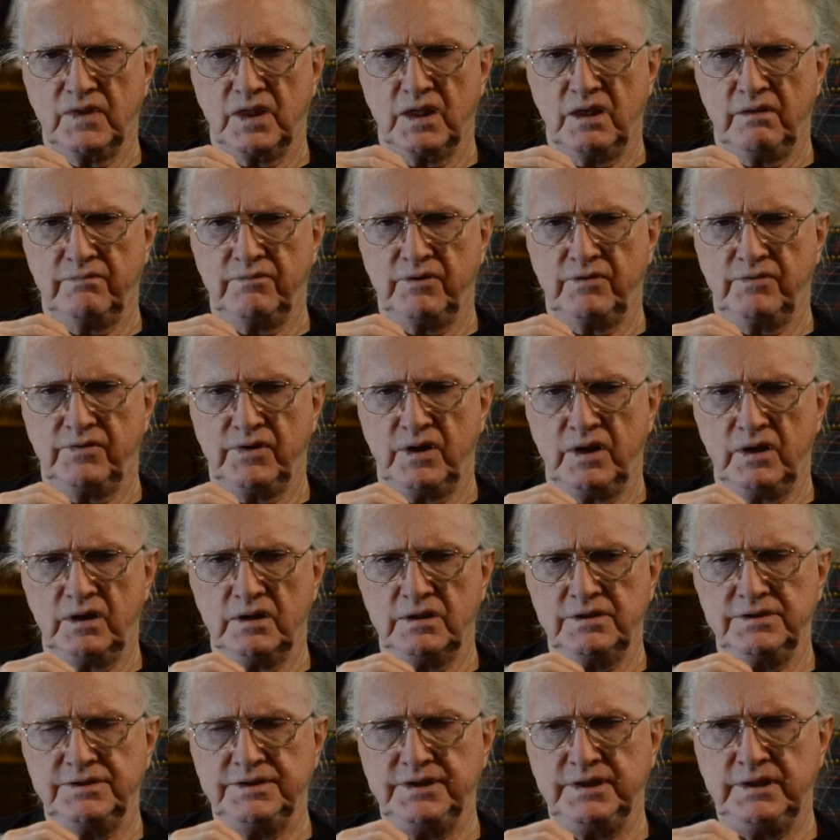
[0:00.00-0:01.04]
of a
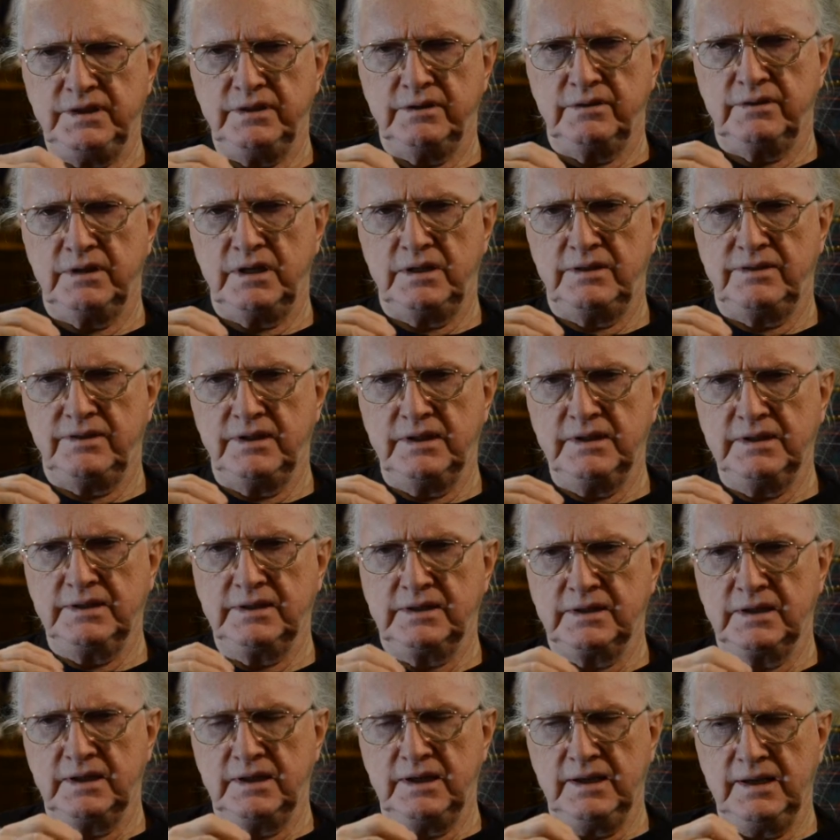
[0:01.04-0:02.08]
volunteer, I think,
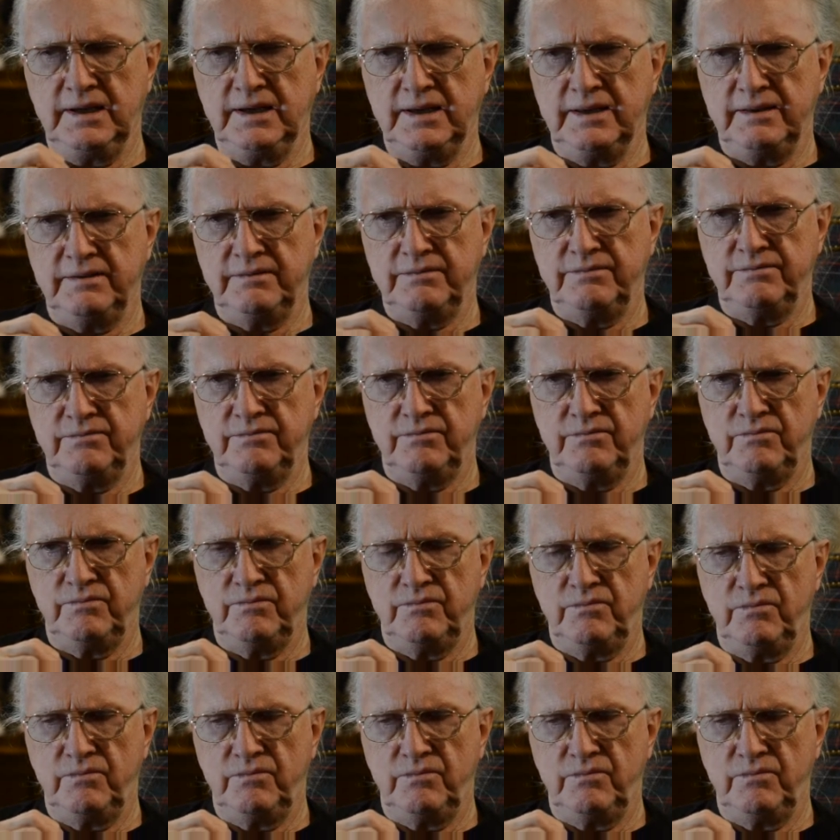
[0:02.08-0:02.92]
in